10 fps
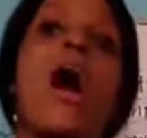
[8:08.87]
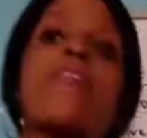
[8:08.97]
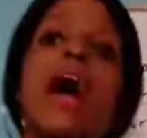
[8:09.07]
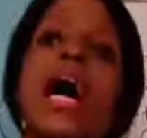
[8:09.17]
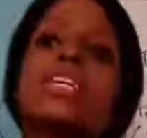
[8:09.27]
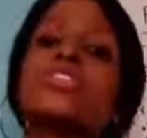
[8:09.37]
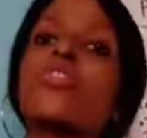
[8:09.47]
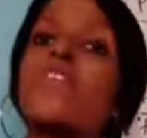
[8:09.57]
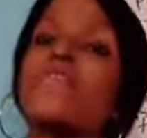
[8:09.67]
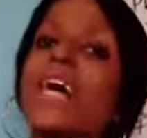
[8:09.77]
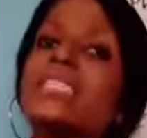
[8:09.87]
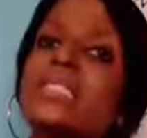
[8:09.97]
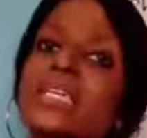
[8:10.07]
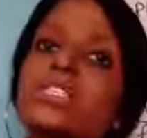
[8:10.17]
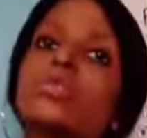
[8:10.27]
and you are asked to convert
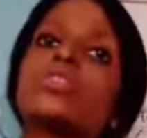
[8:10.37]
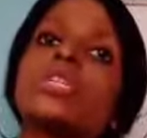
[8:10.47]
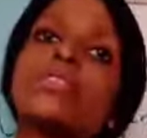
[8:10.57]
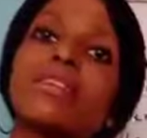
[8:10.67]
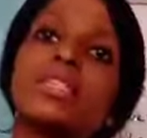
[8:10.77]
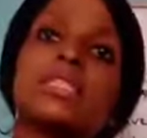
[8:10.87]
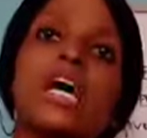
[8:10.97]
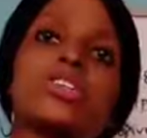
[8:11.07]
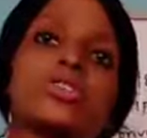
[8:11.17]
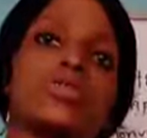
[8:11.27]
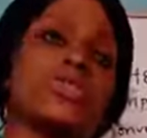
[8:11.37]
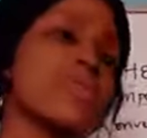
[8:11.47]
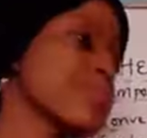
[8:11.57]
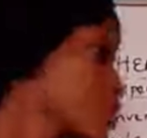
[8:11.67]
this to degrees Celsius,